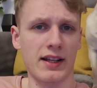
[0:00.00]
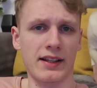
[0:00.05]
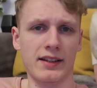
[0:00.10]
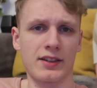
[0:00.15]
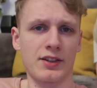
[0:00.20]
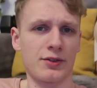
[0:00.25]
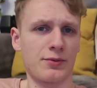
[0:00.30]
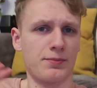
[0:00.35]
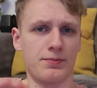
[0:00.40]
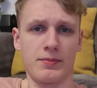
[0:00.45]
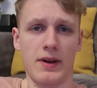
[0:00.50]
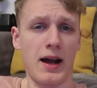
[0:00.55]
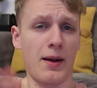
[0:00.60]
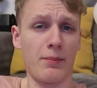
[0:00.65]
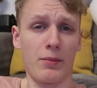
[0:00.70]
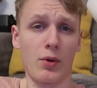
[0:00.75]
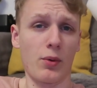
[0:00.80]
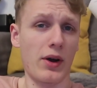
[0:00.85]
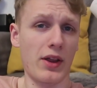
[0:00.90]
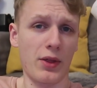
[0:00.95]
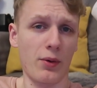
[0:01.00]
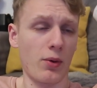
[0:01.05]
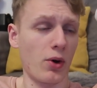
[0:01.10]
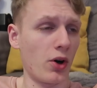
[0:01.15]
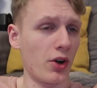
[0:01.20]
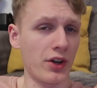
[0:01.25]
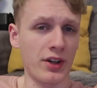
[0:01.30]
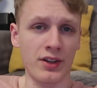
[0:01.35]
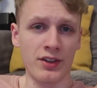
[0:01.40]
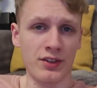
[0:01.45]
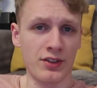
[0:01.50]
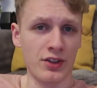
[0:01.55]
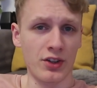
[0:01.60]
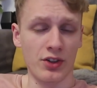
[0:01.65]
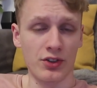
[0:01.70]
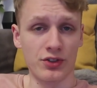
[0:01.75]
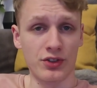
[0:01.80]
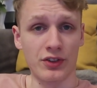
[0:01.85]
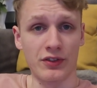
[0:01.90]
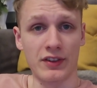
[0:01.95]
like there's amber weather warnings and
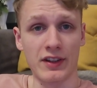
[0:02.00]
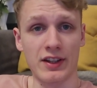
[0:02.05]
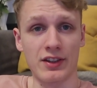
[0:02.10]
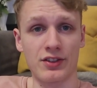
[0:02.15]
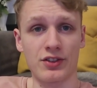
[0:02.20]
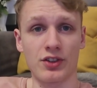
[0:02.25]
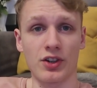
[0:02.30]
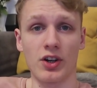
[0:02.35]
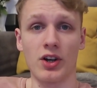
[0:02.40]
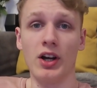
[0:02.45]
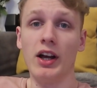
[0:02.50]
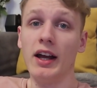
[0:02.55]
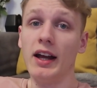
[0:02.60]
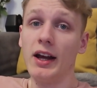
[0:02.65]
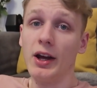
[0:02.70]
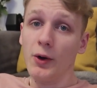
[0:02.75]
all stuff like this, so